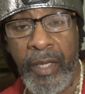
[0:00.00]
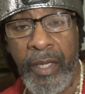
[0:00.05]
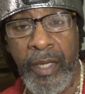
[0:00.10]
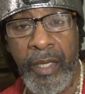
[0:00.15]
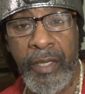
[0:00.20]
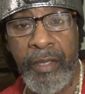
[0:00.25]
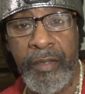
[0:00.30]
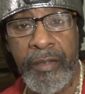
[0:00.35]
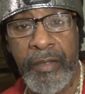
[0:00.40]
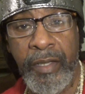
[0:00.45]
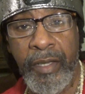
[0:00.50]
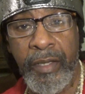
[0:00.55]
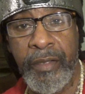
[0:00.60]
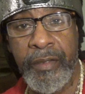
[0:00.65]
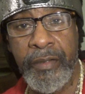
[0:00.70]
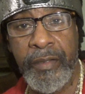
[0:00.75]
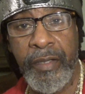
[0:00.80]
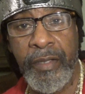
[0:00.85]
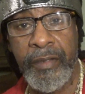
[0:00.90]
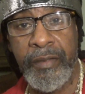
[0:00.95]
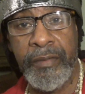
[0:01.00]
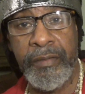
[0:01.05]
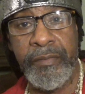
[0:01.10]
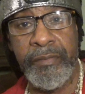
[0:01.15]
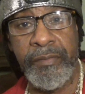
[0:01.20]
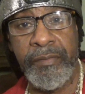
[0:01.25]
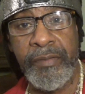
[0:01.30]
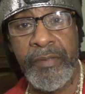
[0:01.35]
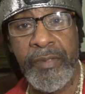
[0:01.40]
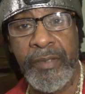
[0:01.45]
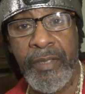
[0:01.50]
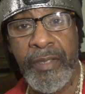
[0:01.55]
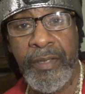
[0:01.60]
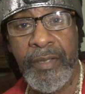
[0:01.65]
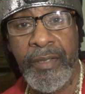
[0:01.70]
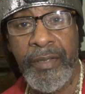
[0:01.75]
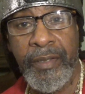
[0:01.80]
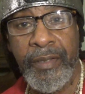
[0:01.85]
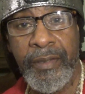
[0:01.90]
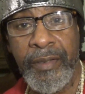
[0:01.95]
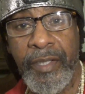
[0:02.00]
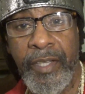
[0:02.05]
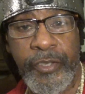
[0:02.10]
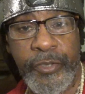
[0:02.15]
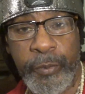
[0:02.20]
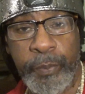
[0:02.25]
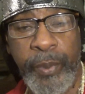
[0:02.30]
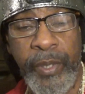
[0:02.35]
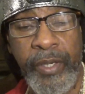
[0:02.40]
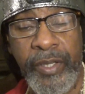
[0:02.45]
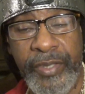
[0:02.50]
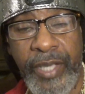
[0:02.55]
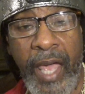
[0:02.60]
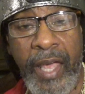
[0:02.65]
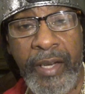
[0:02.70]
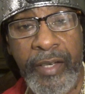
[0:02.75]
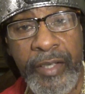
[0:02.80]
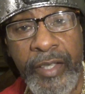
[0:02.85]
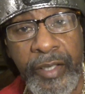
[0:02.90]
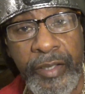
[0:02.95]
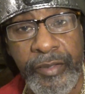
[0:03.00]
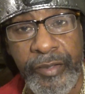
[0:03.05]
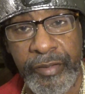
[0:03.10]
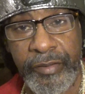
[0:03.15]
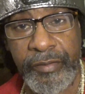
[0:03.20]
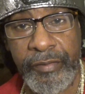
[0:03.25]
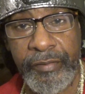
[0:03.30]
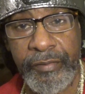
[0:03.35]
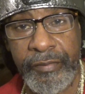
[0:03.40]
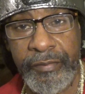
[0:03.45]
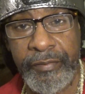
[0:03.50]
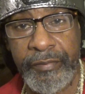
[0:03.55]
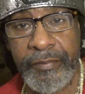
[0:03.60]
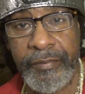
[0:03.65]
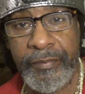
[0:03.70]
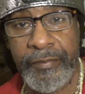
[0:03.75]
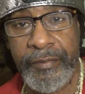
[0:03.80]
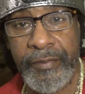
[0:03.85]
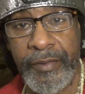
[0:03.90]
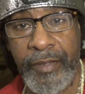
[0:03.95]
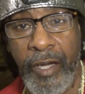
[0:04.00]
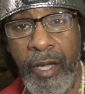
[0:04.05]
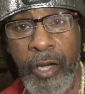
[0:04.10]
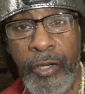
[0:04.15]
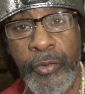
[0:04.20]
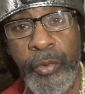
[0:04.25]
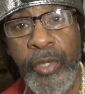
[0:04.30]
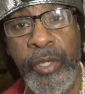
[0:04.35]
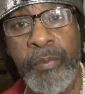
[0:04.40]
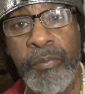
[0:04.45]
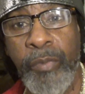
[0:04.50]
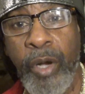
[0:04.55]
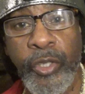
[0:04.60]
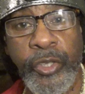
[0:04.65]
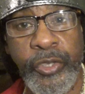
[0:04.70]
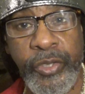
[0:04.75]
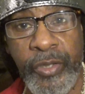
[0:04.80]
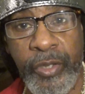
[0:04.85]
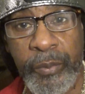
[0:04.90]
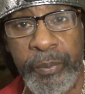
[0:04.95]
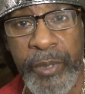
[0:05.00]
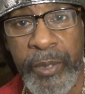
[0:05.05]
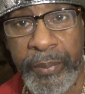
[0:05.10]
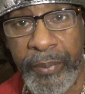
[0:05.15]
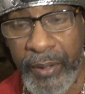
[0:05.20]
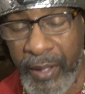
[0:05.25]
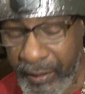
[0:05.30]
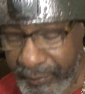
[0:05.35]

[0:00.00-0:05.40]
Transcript: and, and, and love spirits out of this. All you emotional people